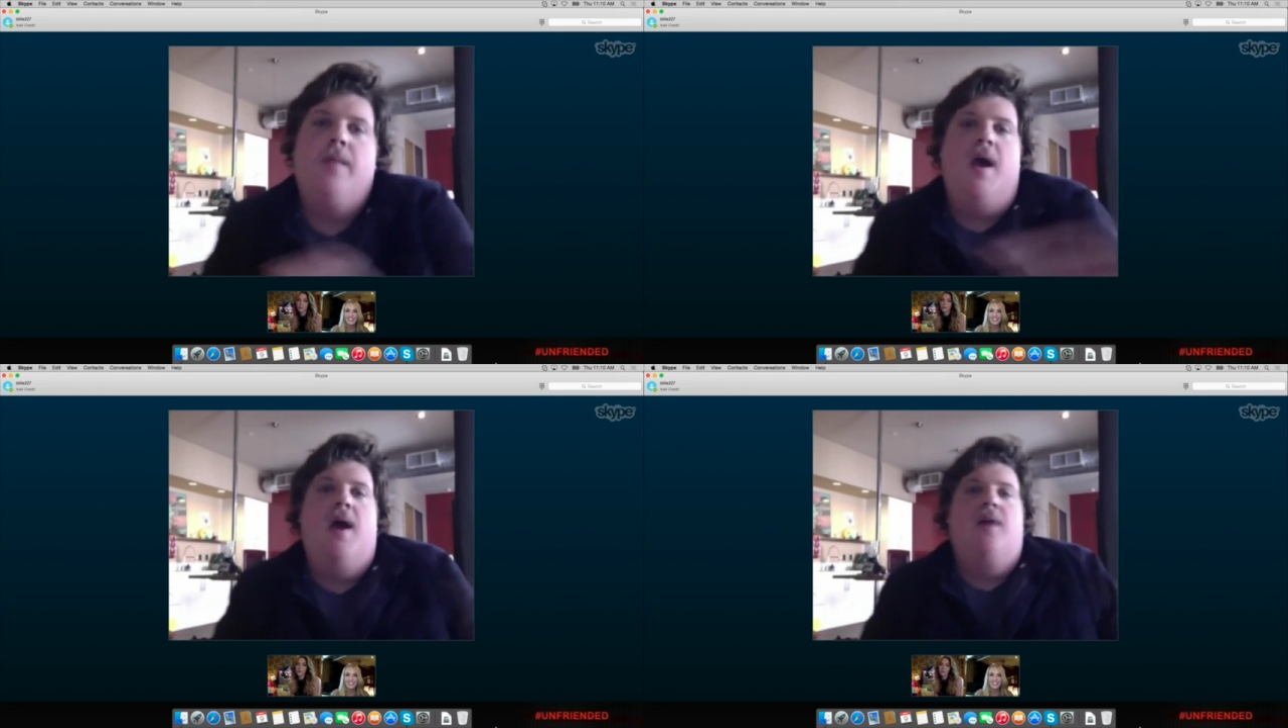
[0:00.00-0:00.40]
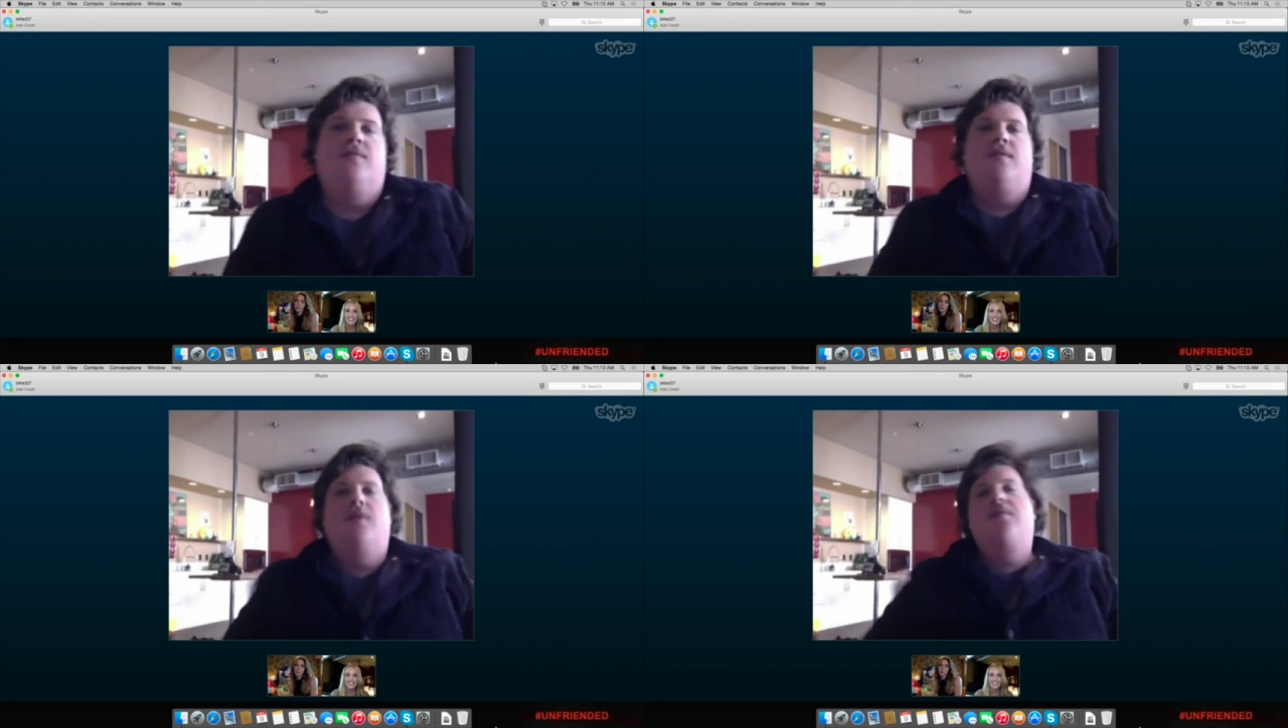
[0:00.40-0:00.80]

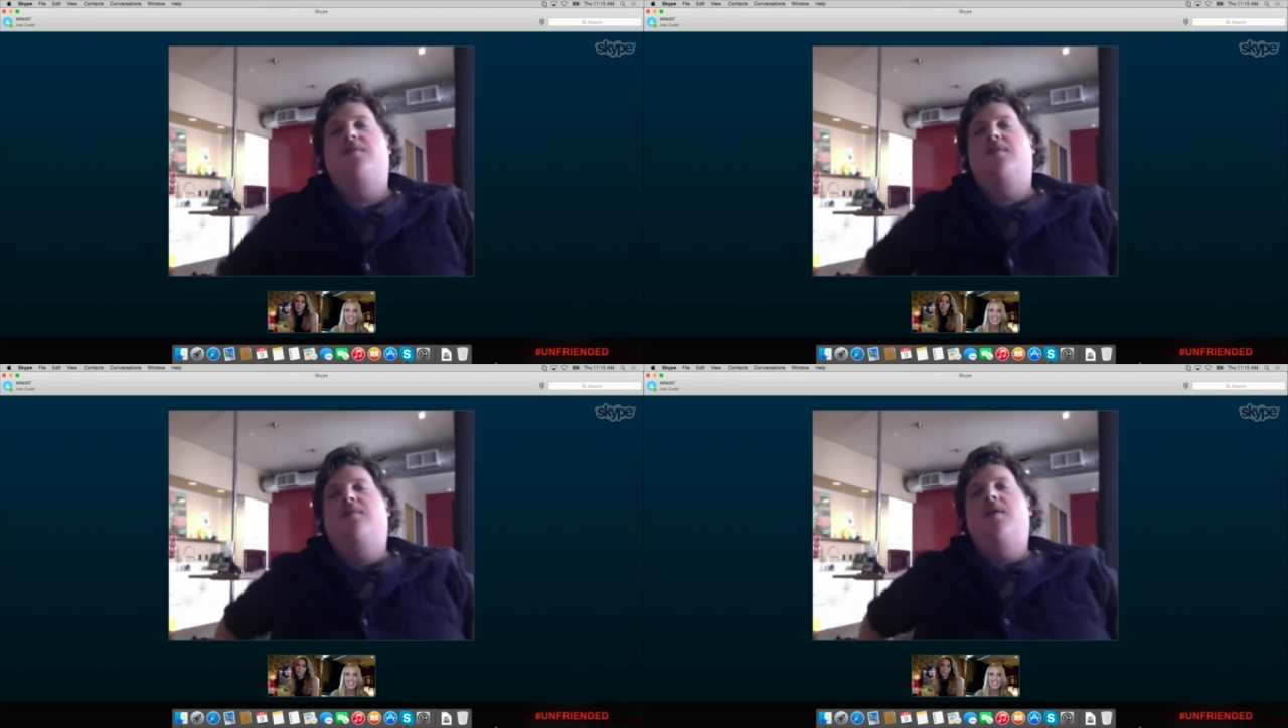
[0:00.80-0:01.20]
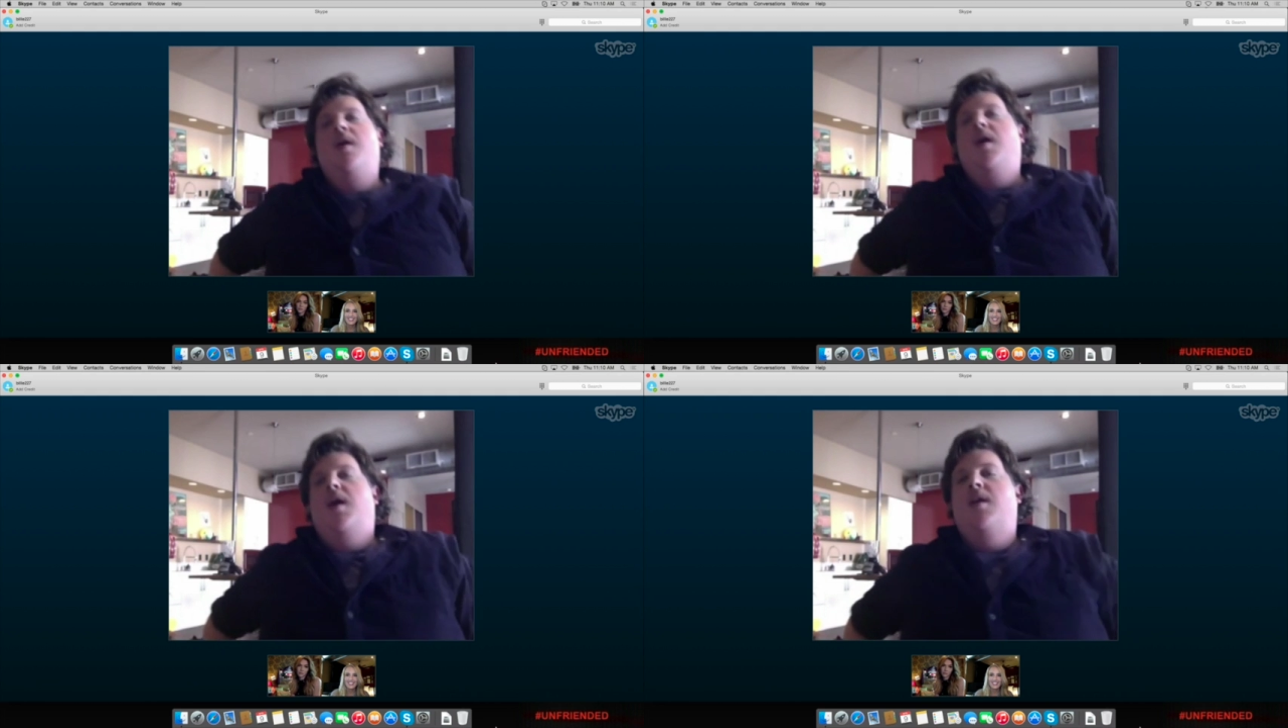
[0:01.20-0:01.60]
has is
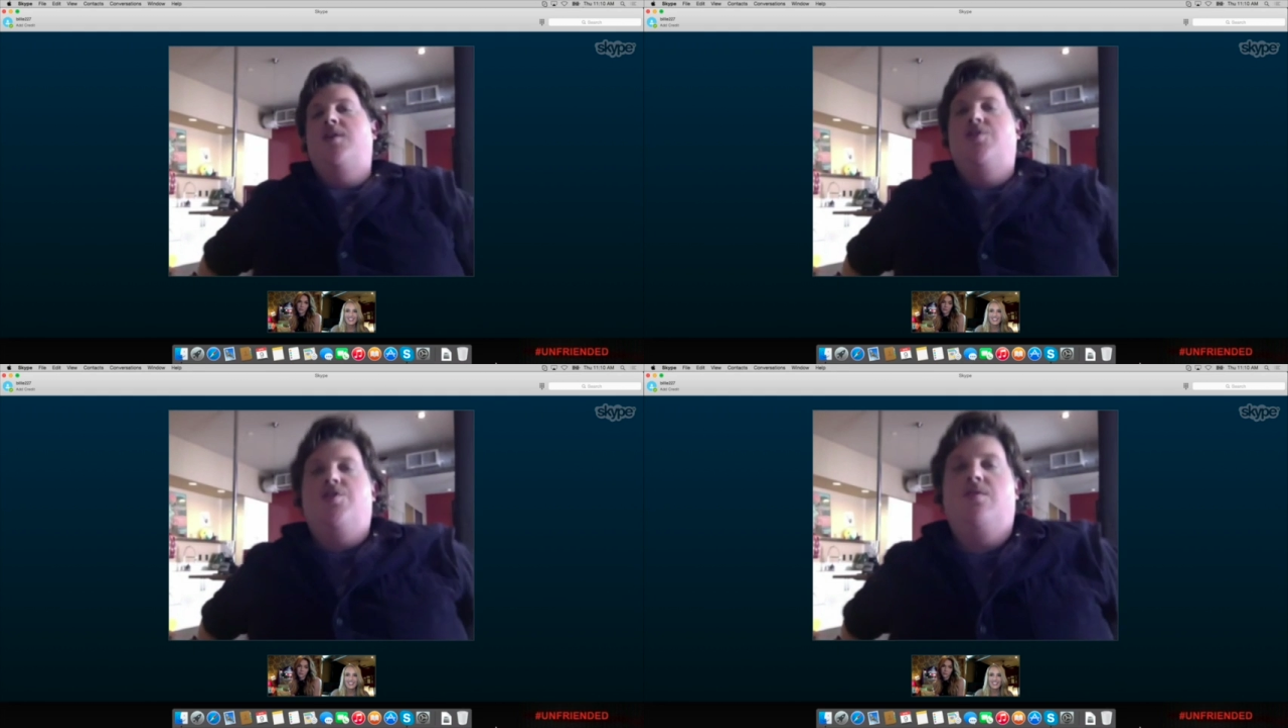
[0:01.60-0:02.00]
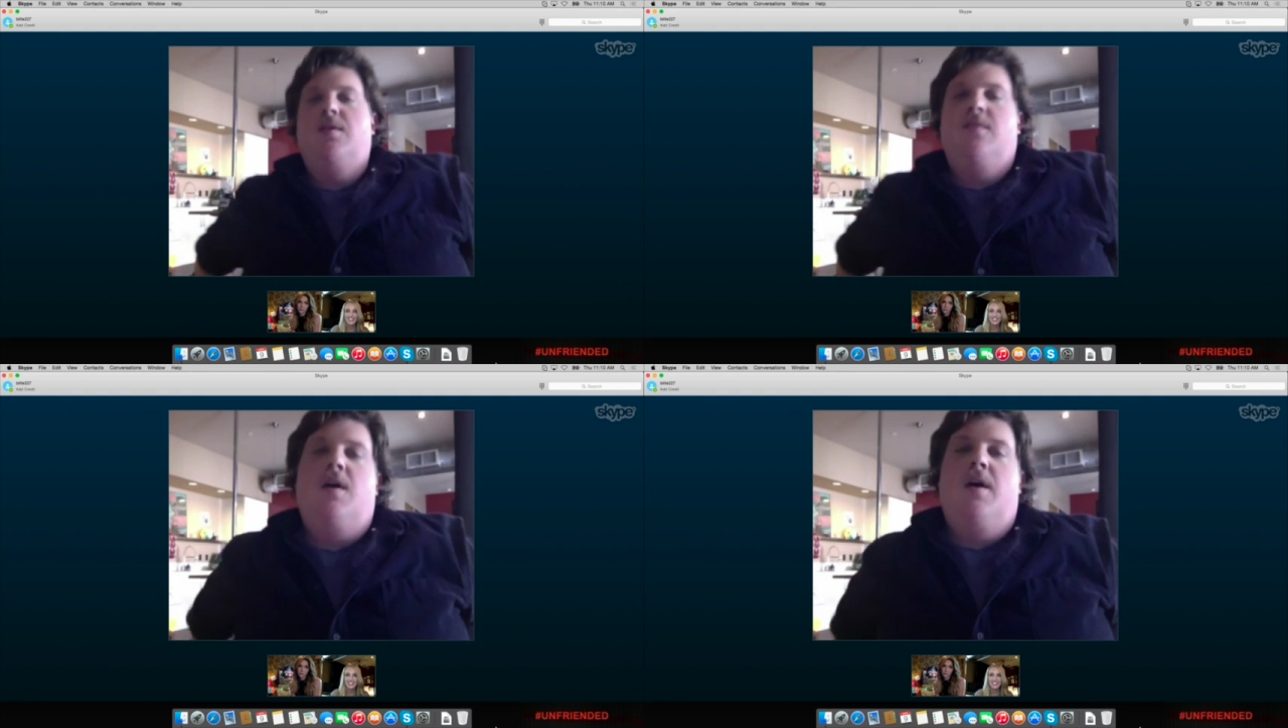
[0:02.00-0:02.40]
in its shooting
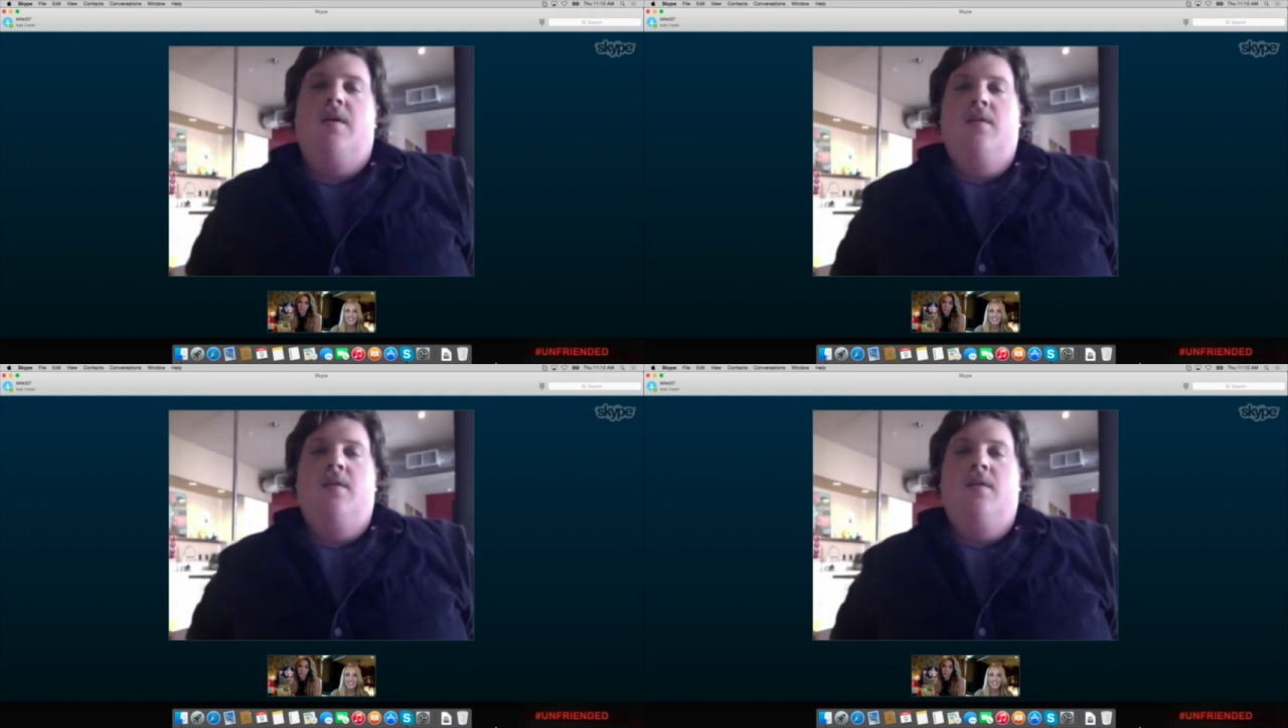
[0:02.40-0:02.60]
style